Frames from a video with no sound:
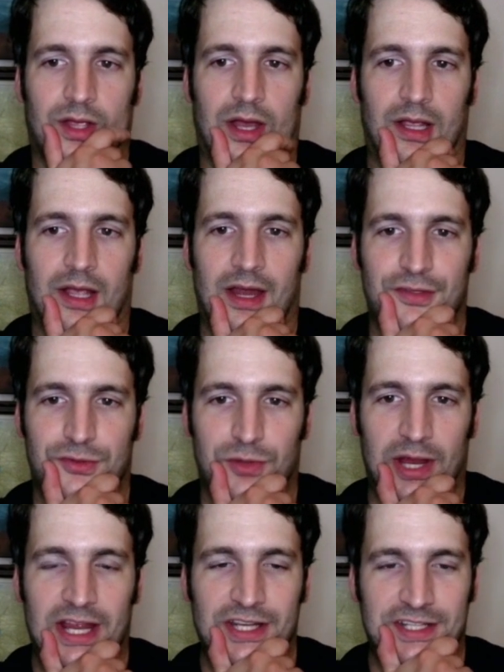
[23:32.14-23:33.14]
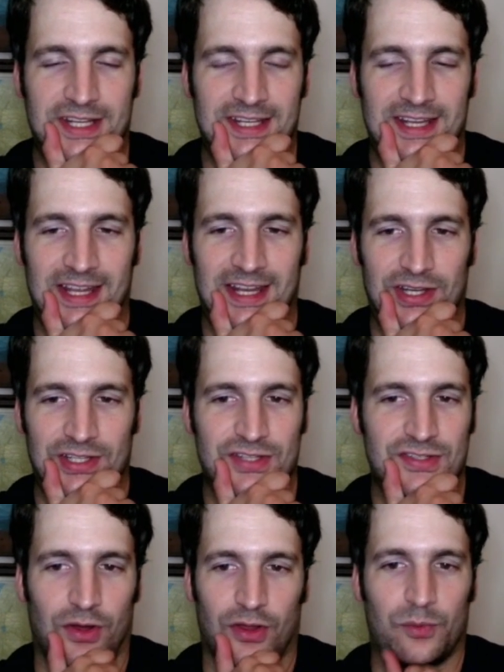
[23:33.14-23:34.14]
kind of strange, and
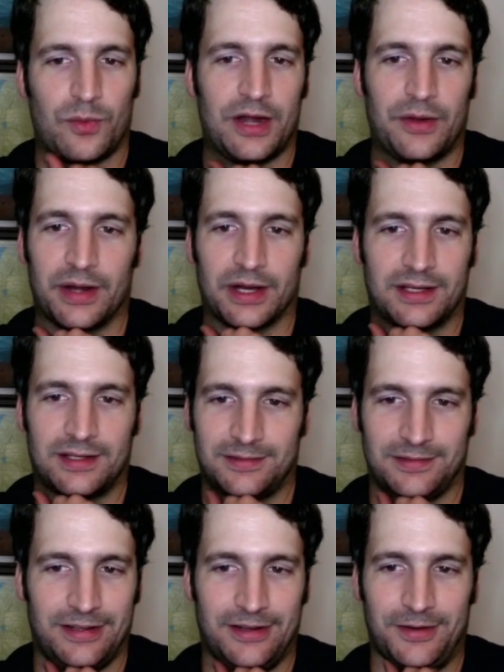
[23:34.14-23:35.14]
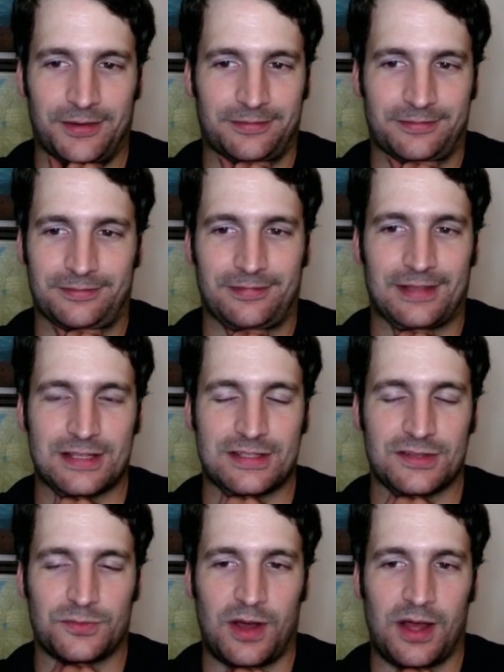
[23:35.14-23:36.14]
just all the rhetoric, you know, this
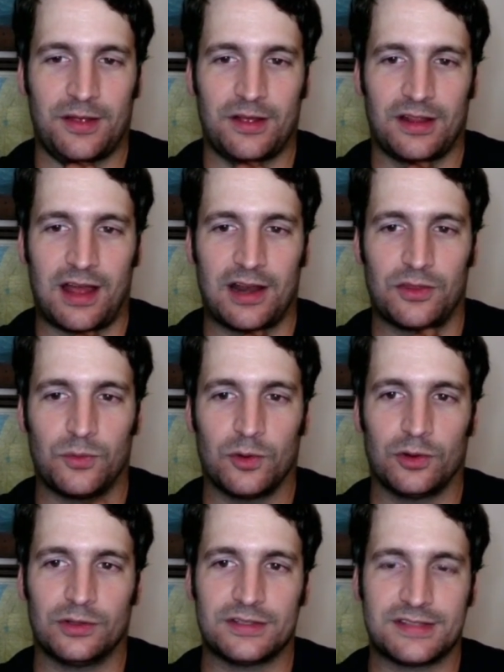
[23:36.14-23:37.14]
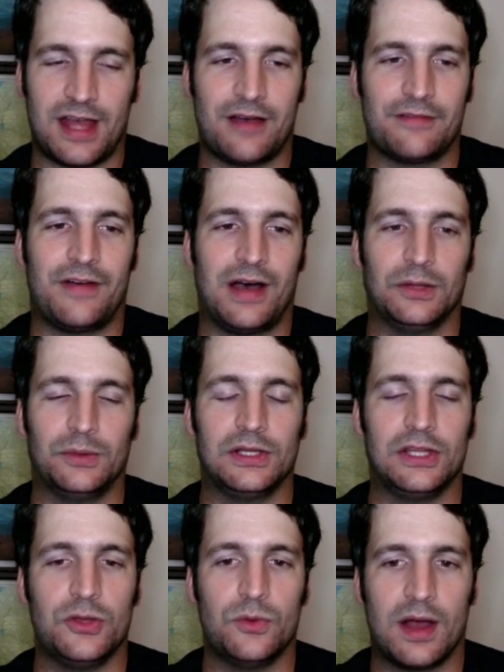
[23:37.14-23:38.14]
is why a lot of the world is not following
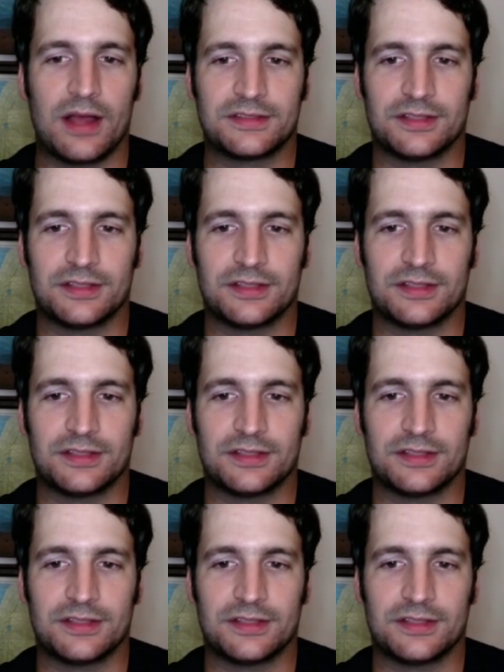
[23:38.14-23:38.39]
the U.S.